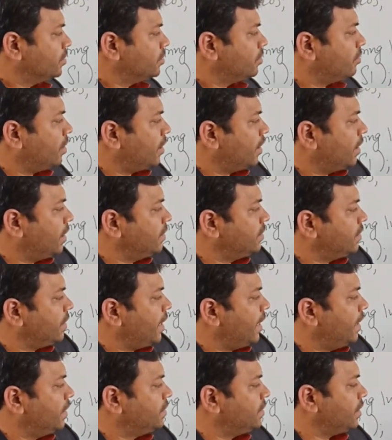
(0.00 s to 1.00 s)
So that is
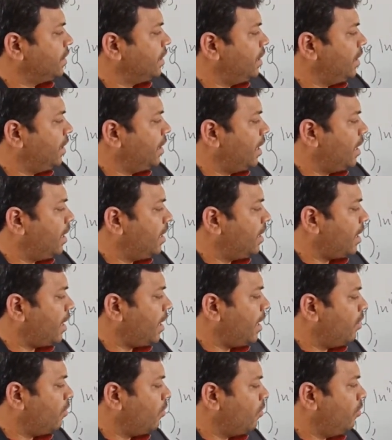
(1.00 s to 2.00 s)

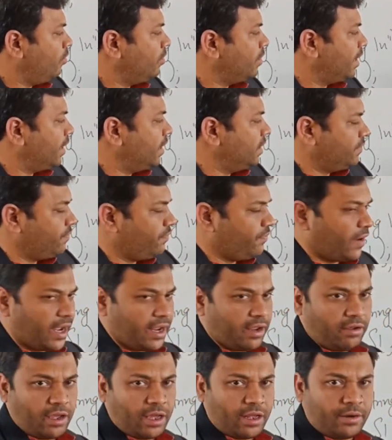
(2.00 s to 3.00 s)
HELLO, that is
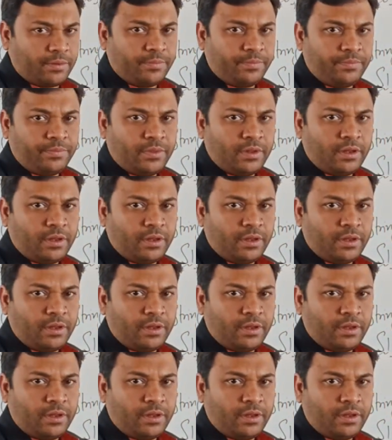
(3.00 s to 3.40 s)
5 here,